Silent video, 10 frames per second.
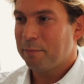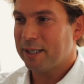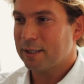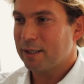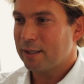
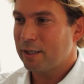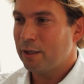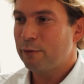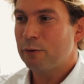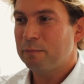But
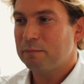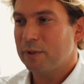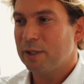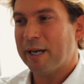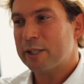if you
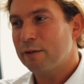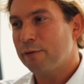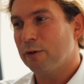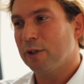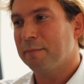imagine
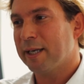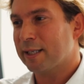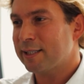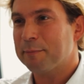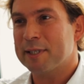if you only make
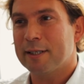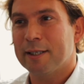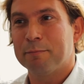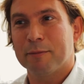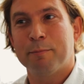a
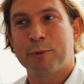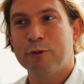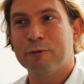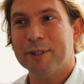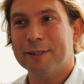10%
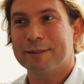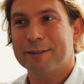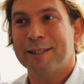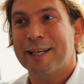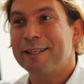improvement
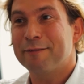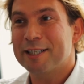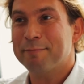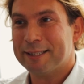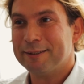in any of
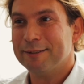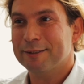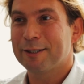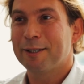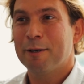these metals,